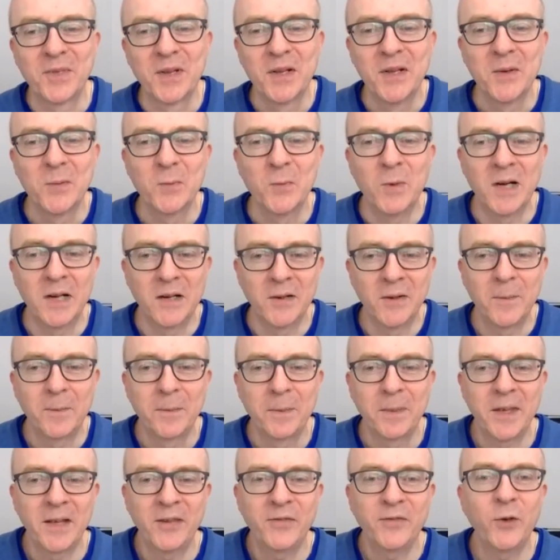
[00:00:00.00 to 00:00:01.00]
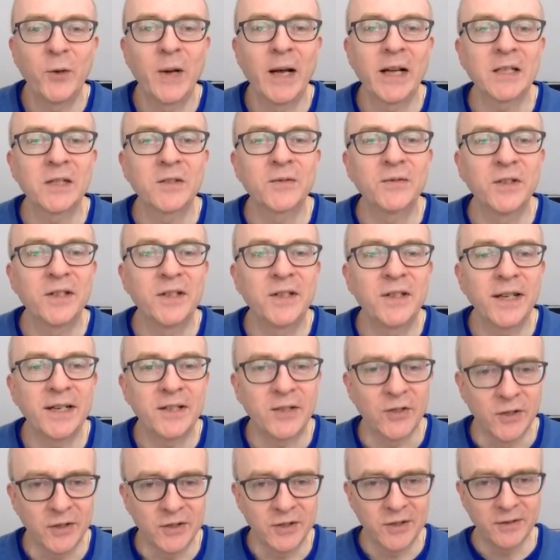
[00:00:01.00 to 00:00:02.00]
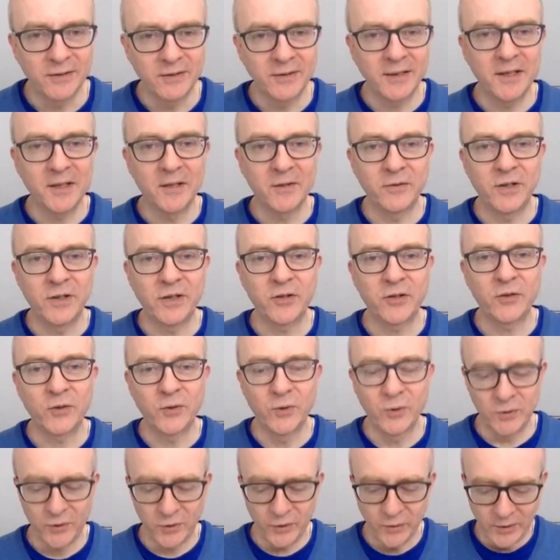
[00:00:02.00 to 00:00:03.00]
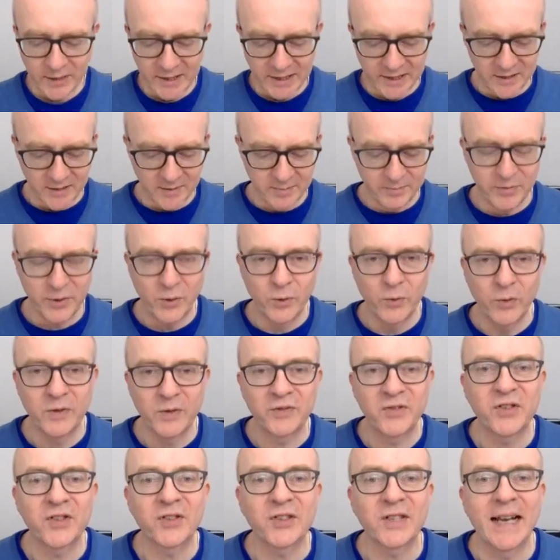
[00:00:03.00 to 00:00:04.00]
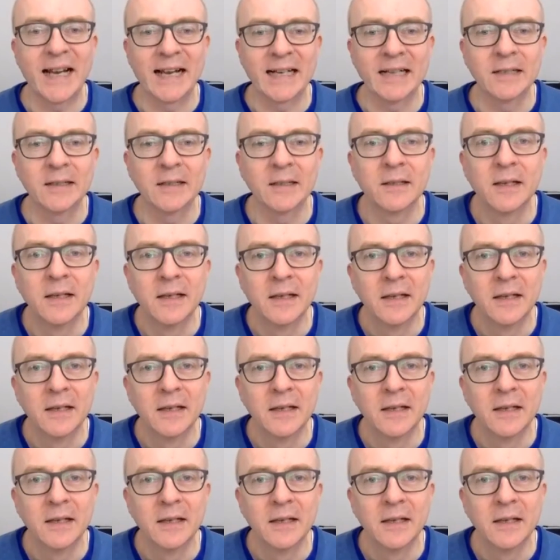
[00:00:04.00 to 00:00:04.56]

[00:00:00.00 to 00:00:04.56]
Well, if you ask for desert in the restaurant, you'll get a bowl of sand